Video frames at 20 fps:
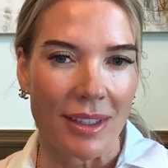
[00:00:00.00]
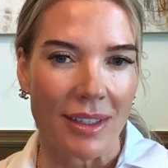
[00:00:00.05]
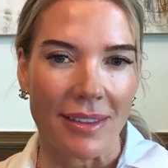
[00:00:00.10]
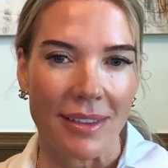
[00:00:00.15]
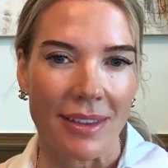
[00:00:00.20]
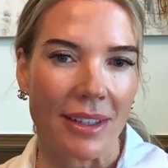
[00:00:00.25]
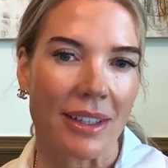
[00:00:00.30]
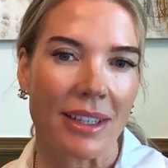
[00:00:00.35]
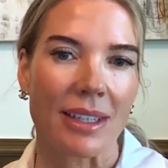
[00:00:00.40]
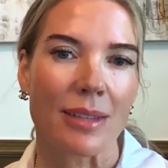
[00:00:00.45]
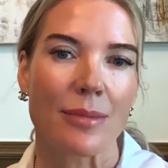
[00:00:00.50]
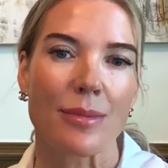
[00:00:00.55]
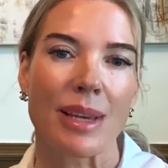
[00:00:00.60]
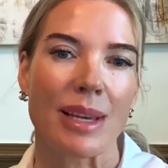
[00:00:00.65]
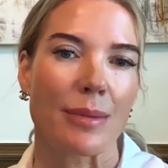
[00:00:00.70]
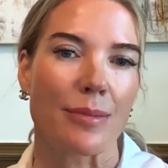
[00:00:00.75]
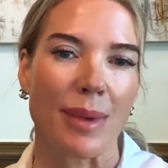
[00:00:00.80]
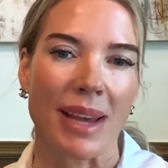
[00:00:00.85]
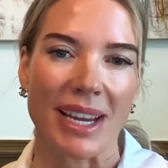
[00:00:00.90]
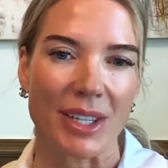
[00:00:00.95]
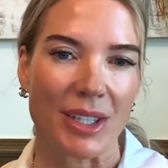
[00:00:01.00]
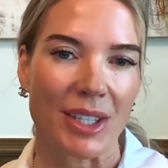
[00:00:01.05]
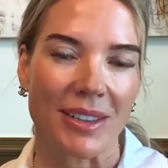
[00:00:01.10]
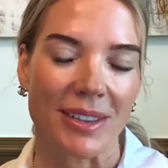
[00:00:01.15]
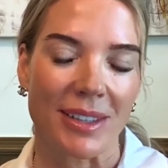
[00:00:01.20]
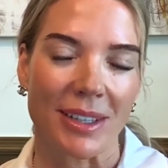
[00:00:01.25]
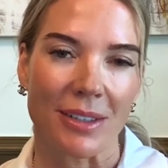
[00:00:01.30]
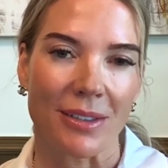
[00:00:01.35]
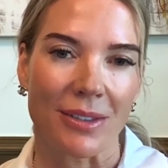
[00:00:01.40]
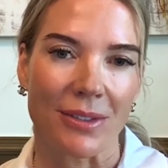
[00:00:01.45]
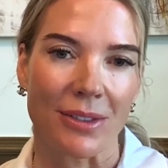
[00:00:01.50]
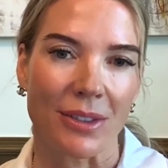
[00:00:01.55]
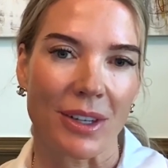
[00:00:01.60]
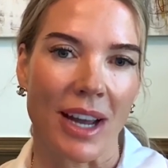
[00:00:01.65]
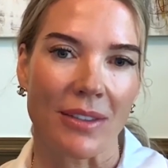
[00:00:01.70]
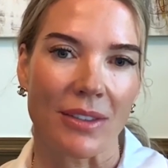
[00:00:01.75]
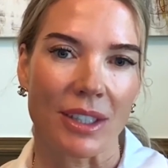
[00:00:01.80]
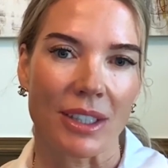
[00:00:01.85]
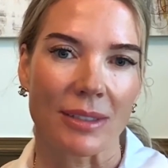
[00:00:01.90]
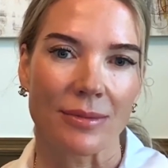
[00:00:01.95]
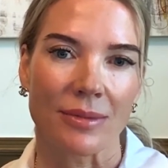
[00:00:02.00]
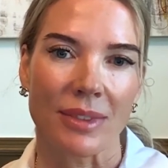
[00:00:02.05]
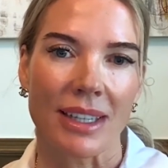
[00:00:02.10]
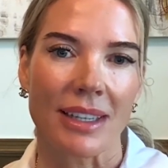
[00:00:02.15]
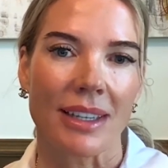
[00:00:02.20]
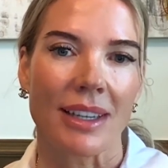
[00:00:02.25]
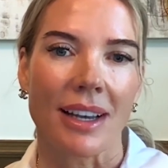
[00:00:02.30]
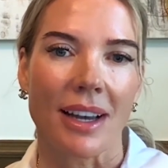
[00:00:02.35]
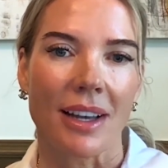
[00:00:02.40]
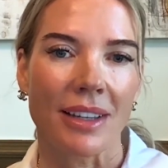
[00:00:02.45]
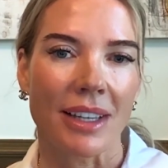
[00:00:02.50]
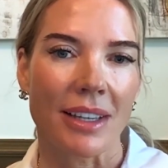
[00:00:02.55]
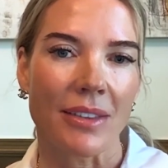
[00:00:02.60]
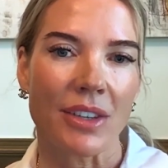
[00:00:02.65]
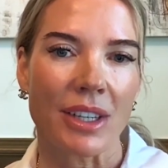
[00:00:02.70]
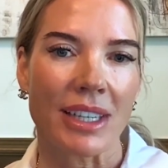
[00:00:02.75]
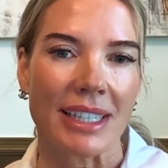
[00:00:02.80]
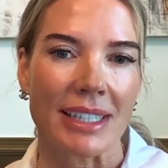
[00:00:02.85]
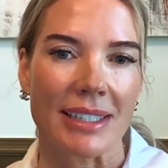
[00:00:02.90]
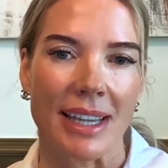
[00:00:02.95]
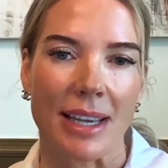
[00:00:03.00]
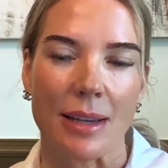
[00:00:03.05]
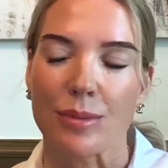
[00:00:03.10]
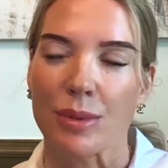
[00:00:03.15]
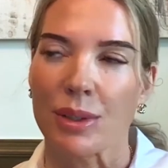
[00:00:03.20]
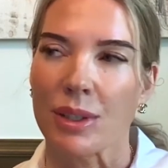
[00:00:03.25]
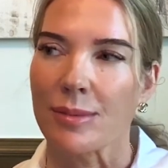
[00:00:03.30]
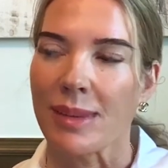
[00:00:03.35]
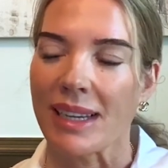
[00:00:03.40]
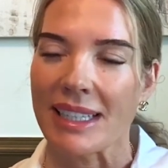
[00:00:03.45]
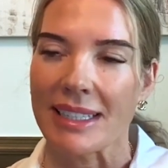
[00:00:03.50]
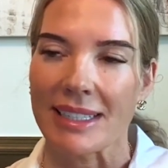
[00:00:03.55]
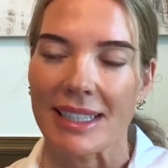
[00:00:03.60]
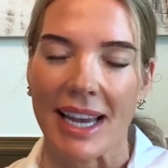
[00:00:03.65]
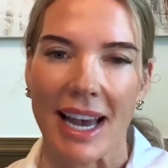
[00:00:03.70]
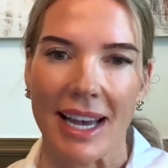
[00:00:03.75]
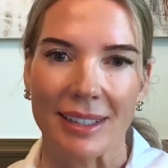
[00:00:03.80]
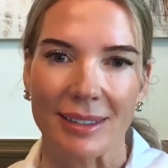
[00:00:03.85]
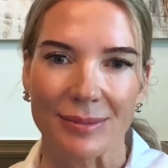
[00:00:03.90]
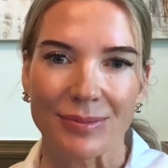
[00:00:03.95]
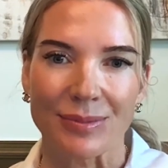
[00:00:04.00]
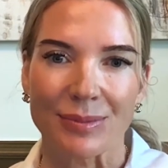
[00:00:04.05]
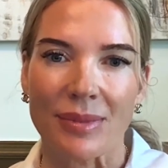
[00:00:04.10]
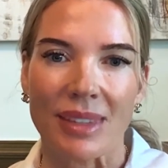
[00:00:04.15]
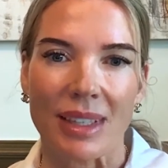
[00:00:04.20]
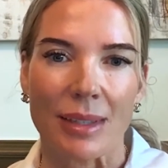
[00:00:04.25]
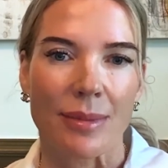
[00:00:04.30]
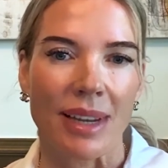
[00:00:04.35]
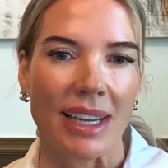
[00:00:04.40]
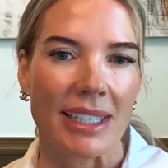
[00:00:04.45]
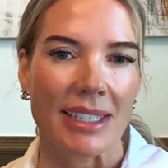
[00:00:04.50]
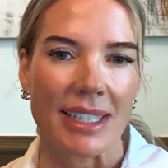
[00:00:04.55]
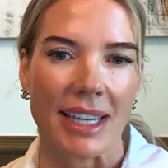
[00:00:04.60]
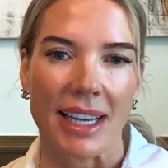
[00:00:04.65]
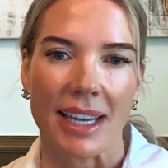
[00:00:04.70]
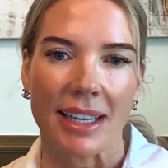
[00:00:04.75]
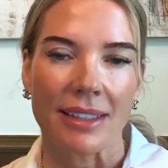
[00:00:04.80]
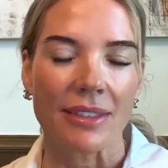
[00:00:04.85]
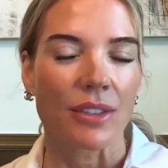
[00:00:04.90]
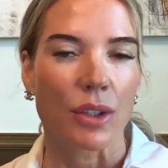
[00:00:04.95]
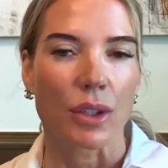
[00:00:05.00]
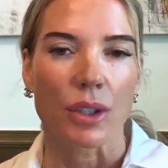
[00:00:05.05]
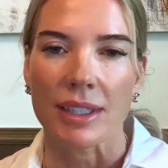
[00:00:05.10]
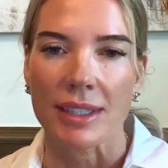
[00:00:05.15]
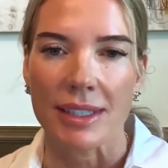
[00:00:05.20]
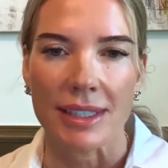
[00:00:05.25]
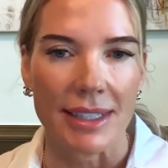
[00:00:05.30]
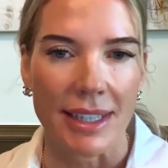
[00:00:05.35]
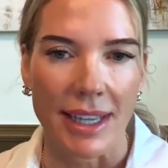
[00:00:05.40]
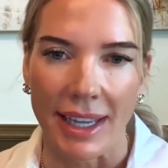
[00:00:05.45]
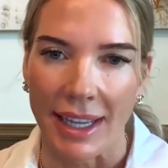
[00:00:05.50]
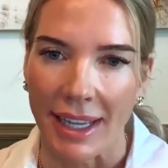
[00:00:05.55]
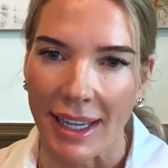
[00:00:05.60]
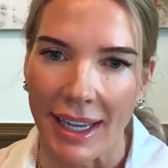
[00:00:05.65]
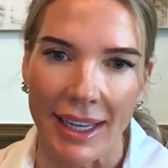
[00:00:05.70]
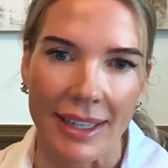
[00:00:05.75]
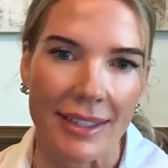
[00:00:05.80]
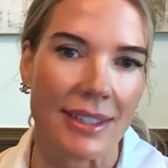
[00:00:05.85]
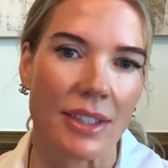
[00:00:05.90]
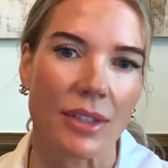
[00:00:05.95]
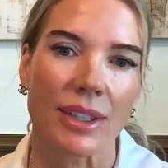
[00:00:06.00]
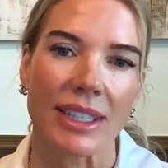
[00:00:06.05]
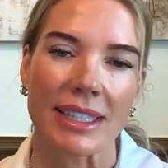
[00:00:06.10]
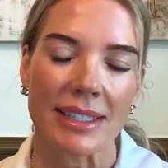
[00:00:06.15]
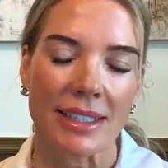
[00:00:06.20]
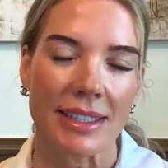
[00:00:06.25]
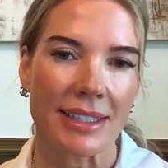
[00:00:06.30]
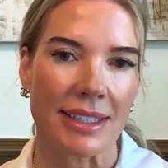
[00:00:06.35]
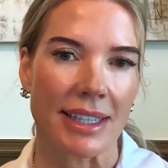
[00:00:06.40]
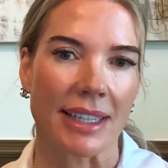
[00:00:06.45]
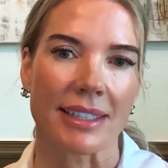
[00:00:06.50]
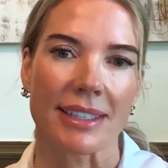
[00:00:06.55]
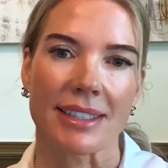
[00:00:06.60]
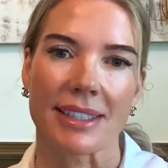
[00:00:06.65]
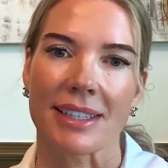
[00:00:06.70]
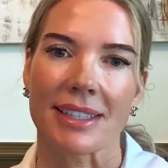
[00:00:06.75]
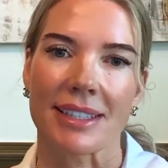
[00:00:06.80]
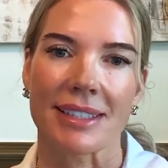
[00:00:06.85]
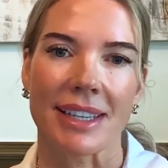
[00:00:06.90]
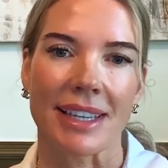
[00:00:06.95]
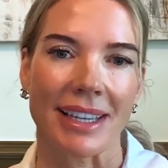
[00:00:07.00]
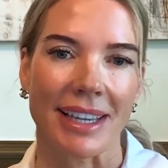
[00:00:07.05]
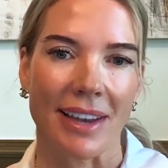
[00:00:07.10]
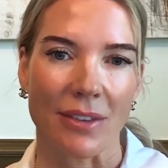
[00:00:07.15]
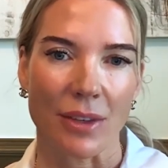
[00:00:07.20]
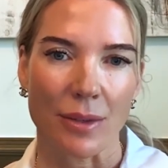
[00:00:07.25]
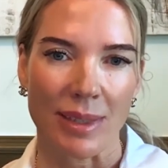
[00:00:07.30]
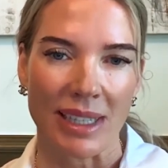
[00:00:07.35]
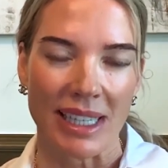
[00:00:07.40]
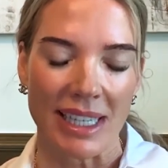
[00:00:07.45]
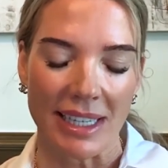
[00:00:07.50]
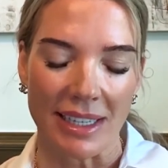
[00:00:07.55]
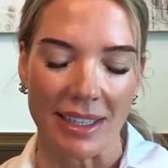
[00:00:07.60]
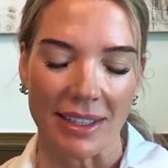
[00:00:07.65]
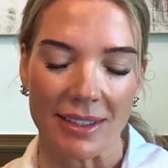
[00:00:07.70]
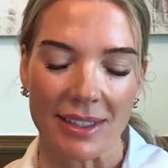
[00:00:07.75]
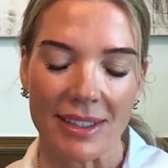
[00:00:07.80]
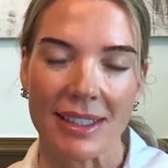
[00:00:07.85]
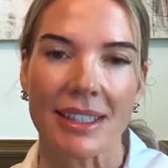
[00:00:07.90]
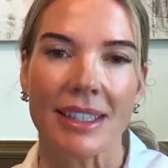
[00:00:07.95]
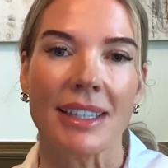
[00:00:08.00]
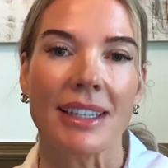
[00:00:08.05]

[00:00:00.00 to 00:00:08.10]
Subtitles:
they're going to be a patient there forever. I'll give you an example of my dad. My dad, of course, he's going to the dentist like everybody else.